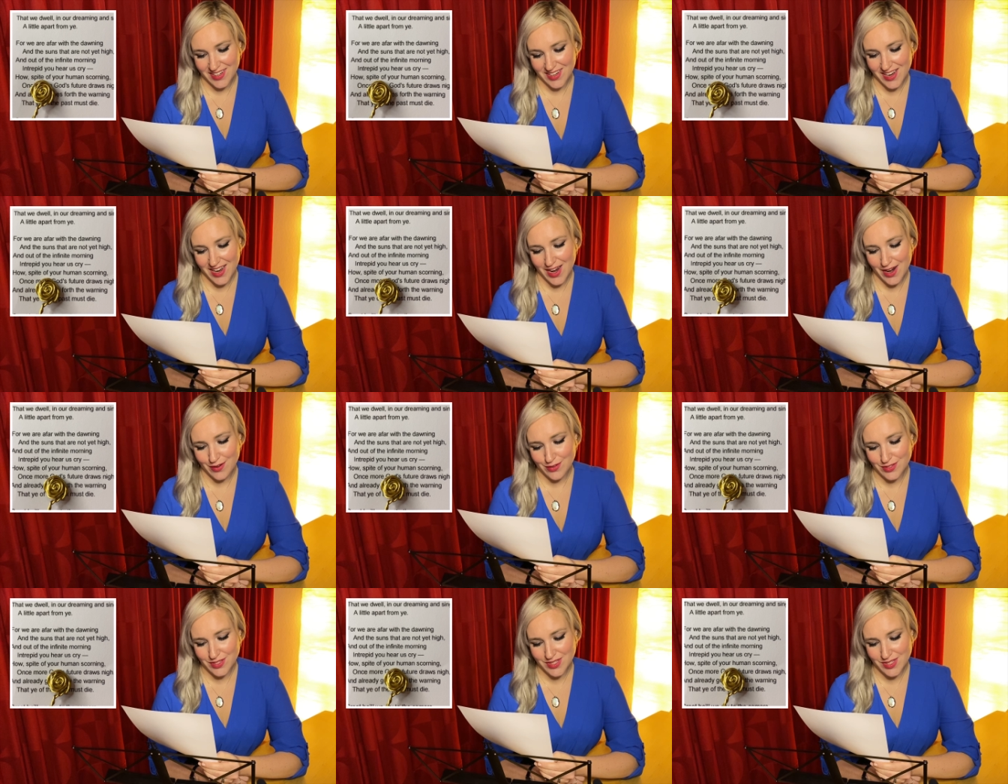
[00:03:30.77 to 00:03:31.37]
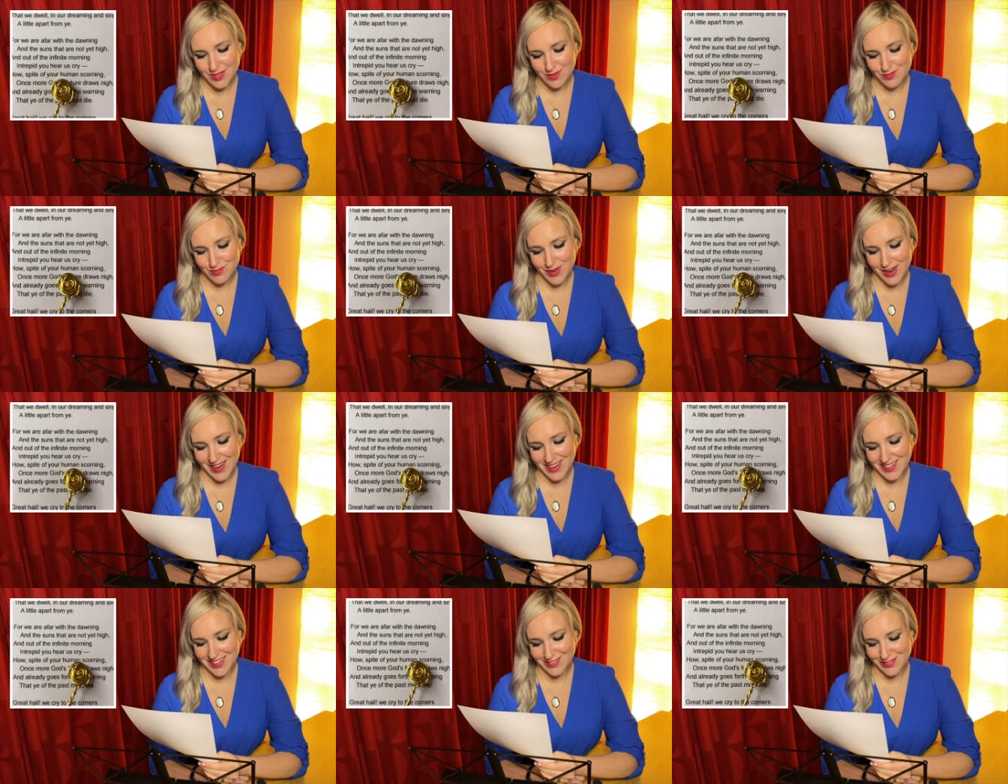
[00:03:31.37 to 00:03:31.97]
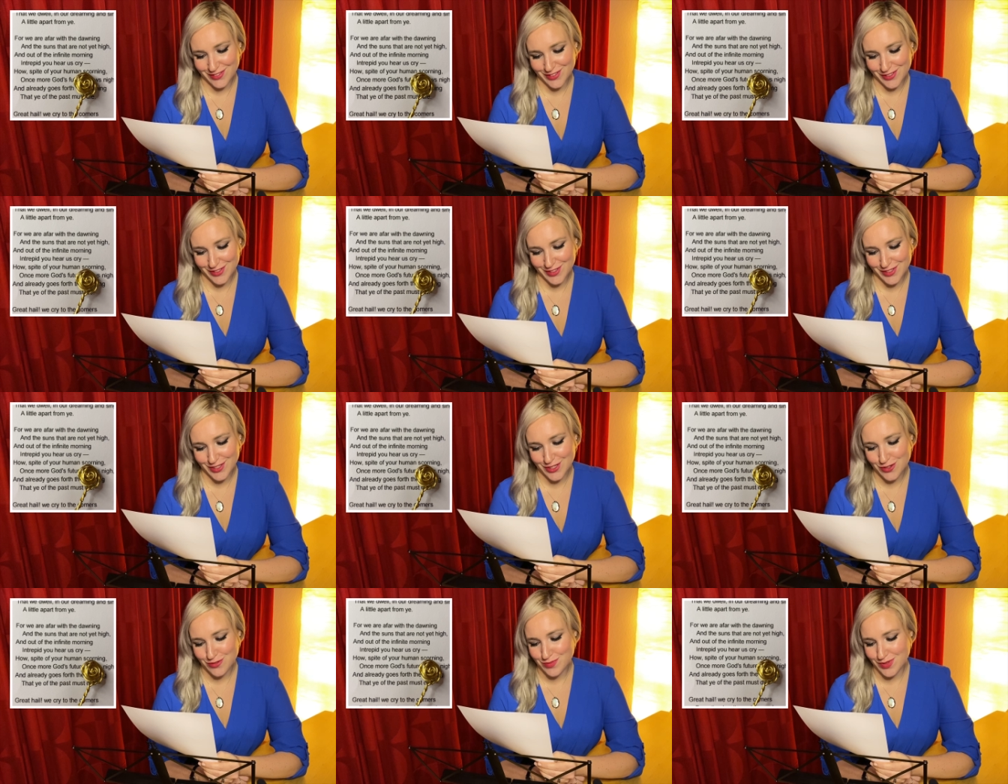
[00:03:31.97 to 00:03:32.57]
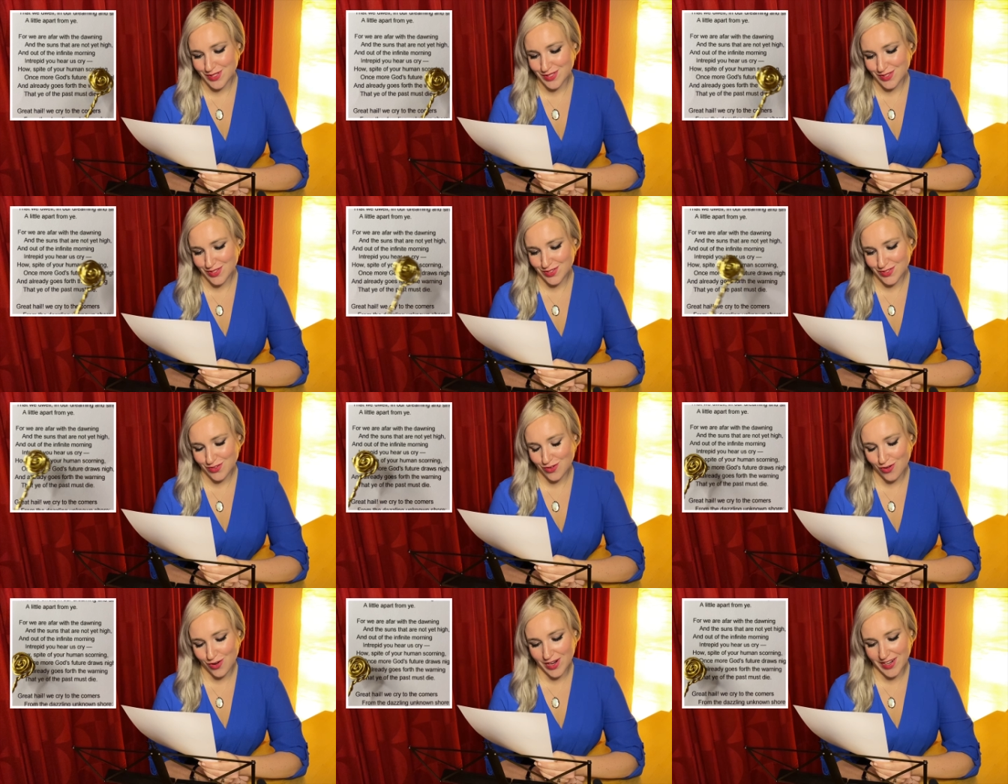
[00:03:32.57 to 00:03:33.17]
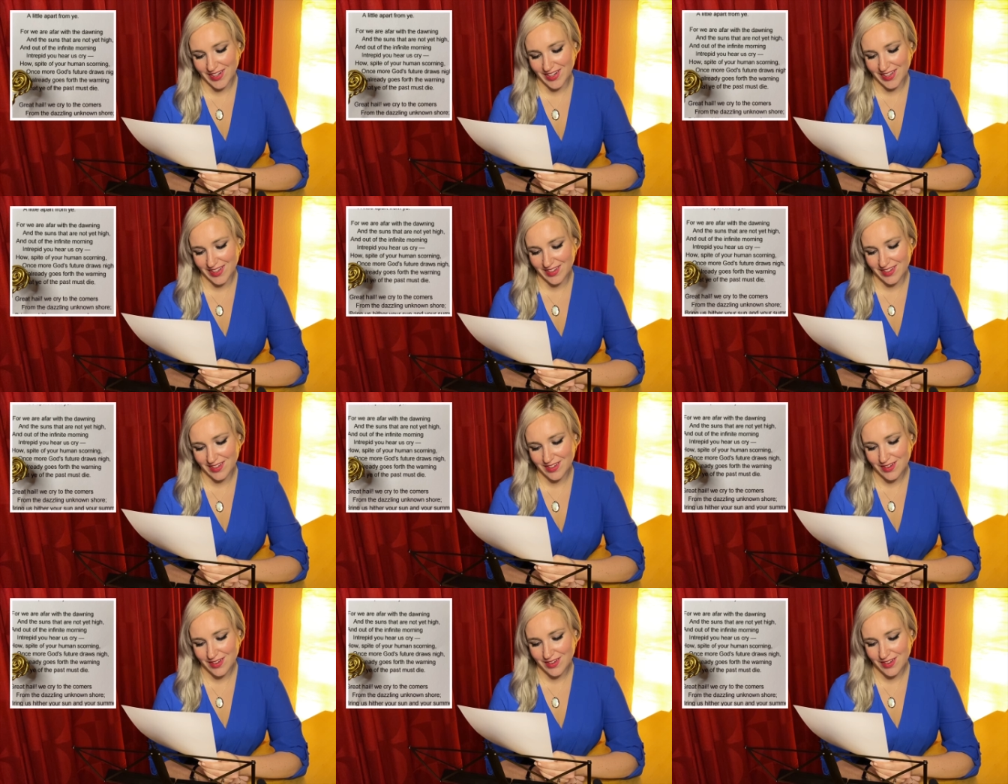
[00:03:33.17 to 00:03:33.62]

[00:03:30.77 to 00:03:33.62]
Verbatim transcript: How, spite of your human scorning,